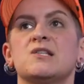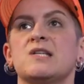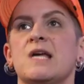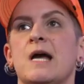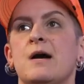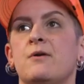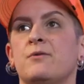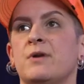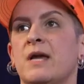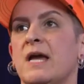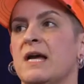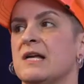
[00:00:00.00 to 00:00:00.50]

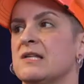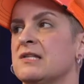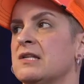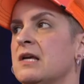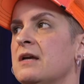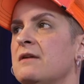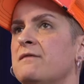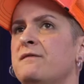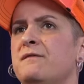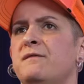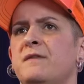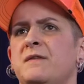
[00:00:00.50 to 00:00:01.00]
town has a
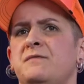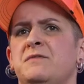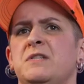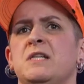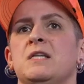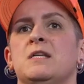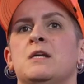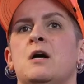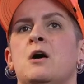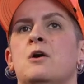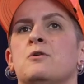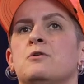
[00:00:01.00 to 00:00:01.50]

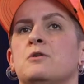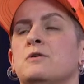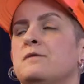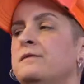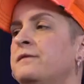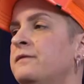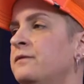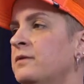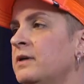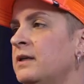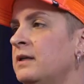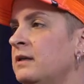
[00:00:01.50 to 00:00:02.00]
1500
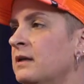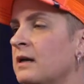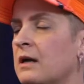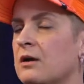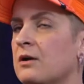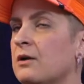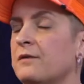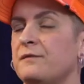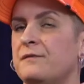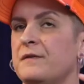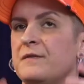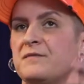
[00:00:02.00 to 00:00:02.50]
foot
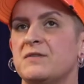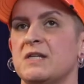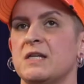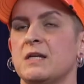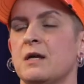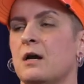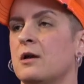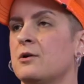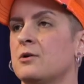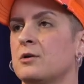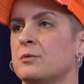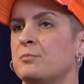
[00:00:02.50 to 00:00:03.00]
or a
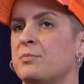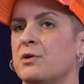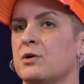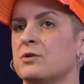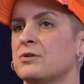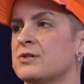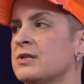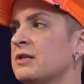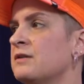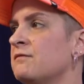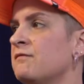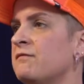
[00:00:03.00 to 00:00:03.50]
1500
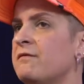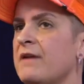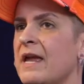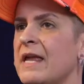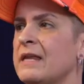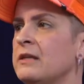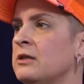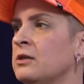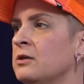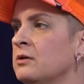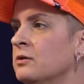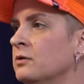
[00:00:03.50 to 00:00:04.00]
person
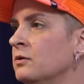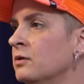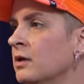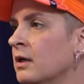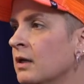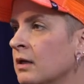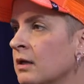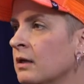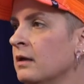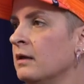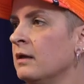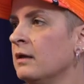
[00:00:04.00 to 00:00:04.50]
venue
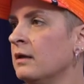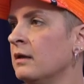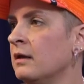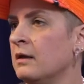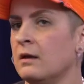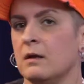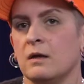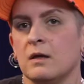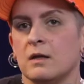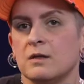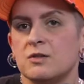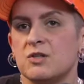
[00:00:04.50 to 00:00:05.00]

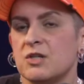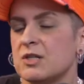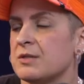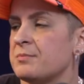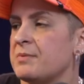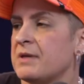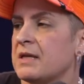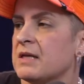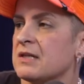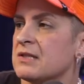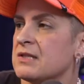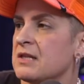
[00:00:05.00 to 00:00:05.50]
just
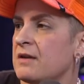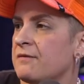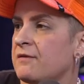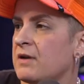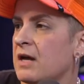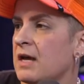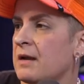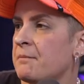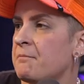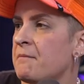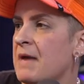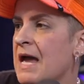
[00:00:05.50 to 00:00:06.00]
because they've
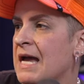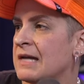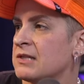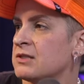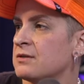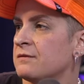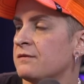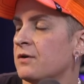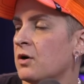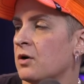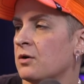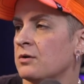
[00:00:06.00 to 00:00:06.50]
got a
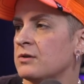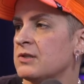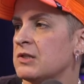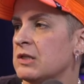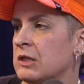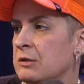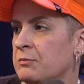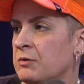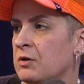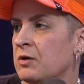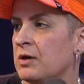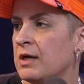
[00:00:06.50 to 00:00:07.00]
massive arts
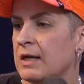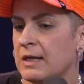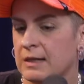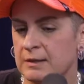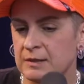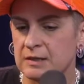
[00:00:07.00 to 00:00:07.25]
community.